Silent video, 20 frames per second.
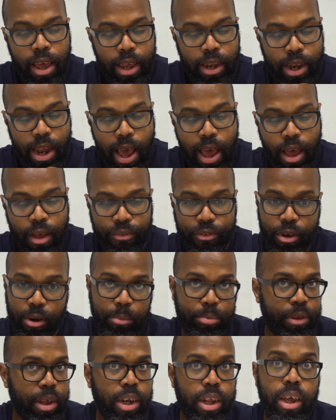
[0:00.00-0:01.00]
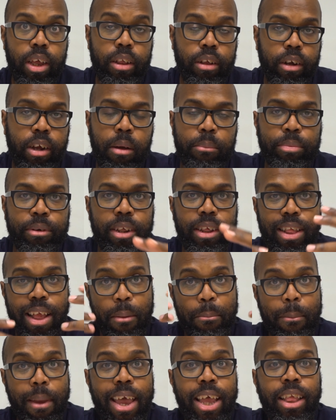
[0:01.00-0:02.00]
Now, there are plenty of other companies
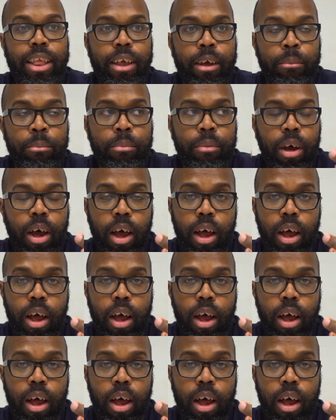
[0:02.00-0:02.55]
that make them,